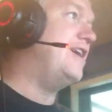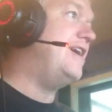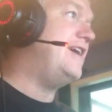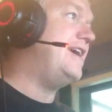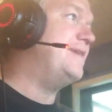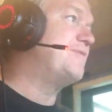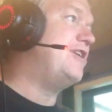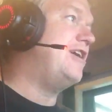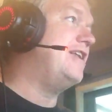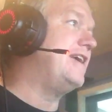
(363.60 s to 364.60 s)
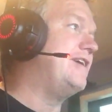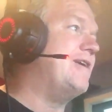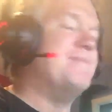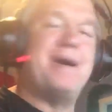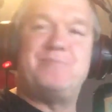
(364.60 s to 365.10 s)
I am calling here.
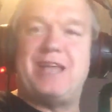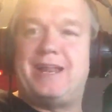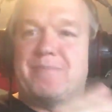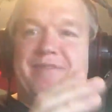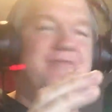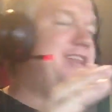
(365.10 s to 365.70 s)
I'm updating my